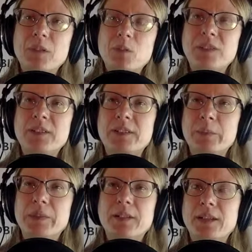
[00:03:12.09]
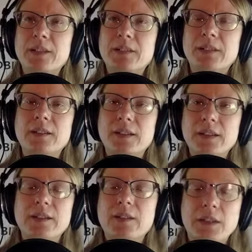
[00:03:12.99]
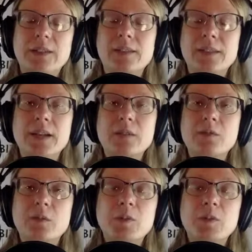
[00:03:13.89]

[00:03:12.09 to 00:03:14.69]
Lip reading: which is something that it's designed for,